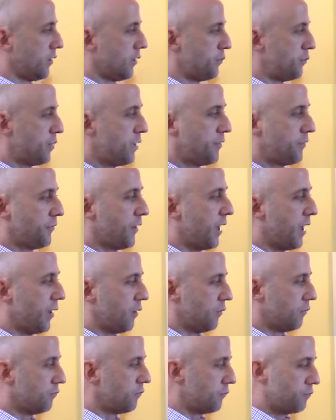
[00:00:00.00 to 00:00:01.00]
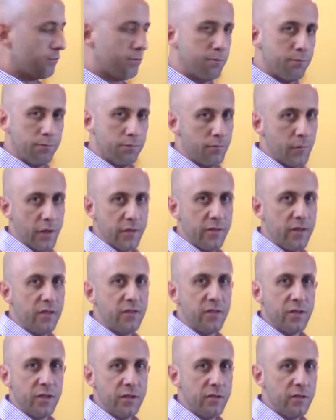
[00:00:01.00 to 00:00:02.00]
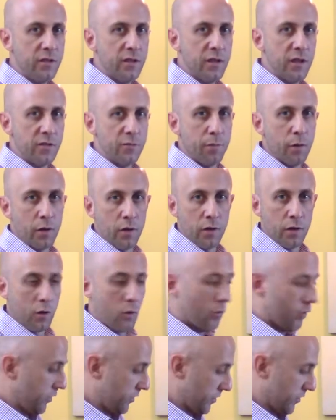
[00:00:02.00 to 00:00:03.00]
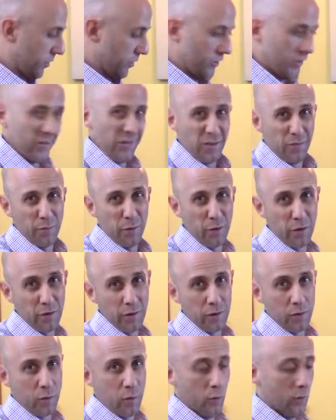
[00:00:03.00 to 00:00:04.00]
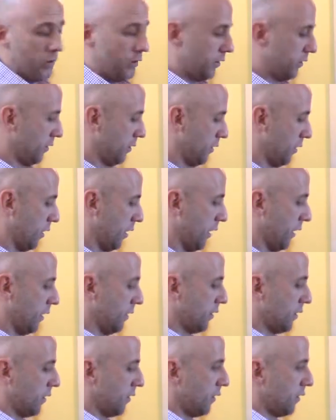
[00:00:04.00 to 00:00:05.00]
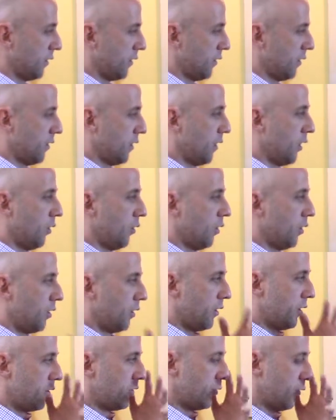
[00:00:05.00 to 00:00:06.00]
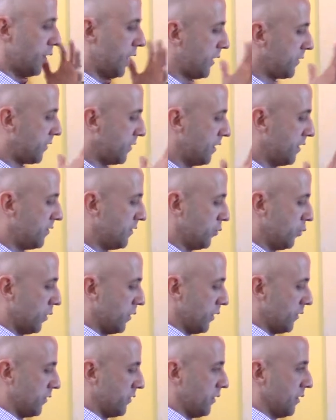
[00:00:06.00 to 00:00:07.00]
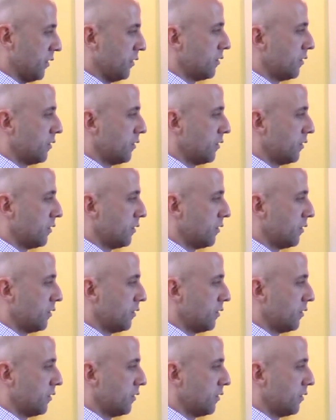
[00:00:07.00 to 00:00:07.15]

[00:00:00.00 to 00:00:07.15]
B flat, that's easy to see as part of the chord scale because it's part of the chord, all right? So that's an easy one to see.